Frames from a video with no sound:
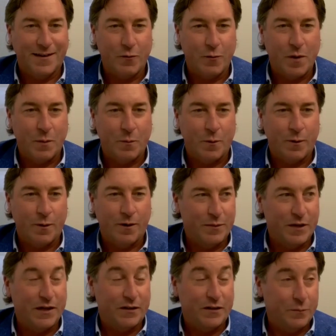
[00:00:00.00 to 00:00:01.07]
I remember
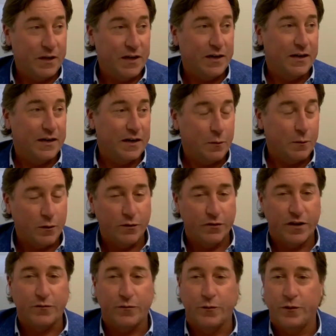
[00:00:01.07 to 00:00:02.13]
being in the meeting and I would
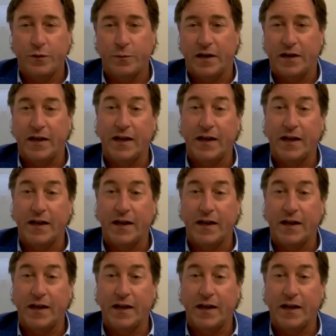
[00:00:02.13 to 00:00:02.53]
always ask for feedback.